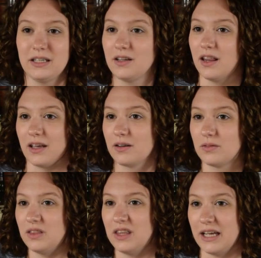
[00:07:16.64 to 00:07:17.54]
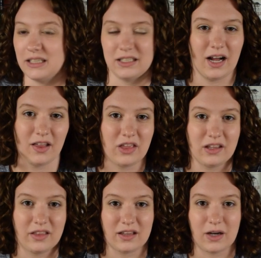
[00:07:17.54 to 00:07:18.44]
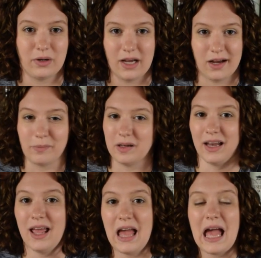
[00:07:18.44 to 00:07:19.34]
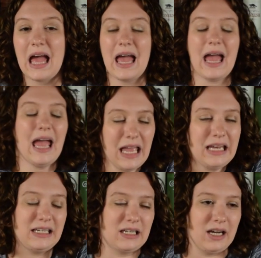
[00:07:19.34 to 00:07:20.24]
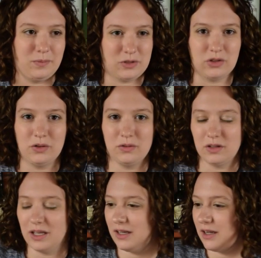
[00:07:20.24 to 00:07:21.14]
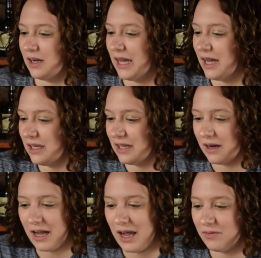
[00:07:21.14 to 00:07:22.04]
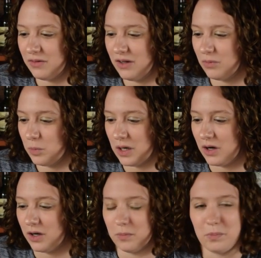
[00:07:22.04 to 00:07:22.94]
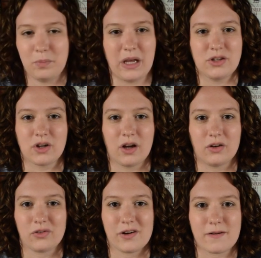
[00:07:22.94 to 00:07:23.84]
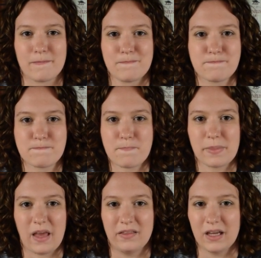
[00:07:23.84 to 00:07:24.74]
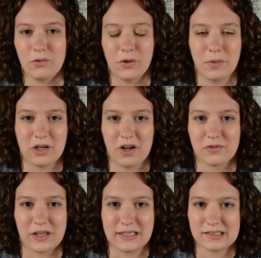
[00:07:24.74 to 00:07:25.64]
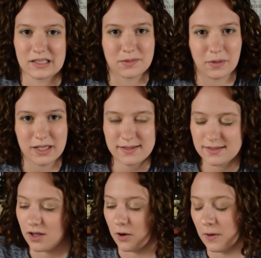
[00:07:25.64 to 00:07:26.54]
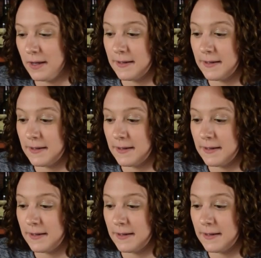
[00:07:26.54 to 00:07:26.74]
like, I did not think that would happen anytime soon. Like, I haven't even been on Patreon for, I think I've only been on for like 6 months, so